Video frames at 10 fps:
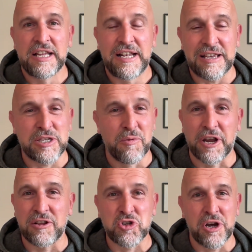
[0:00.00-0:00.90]
Leicester were
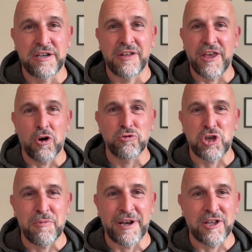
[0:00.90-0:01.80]
going to try and do the old
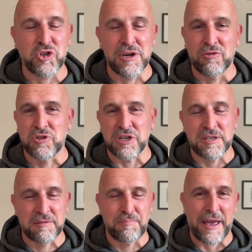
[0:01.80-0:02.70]
2-minute drill,
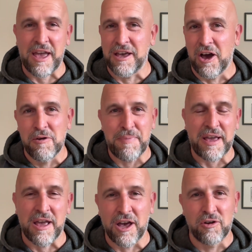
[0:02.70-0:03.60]
just pick and
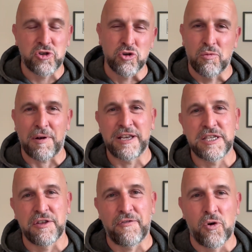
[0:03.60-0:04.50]
go, short play to
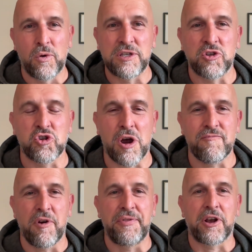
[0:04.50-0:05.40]
the forwards and try and
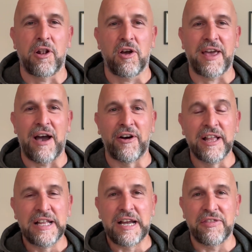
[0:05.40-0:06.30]
run the clock out.
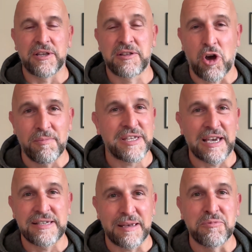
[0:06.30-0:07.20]
And the
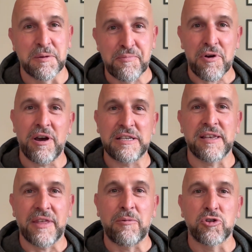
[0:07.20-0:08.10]
commentators seemed surprised that
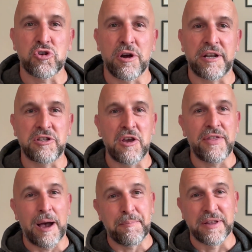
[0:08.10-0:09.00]
they were trying to do
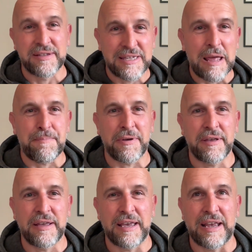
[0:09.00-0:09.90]
that. But deep
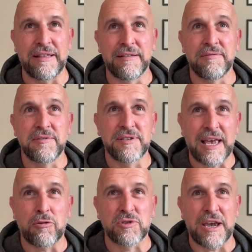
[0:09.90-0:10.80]
in
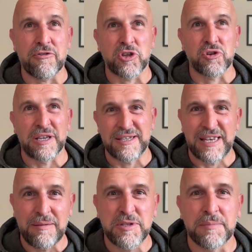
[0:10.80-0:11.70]
Sale territory, it
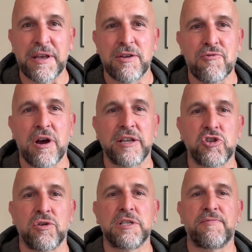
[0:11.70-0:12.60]
seemed to be the right
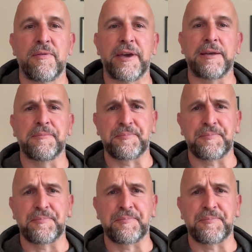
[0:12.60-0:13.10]
choice for me.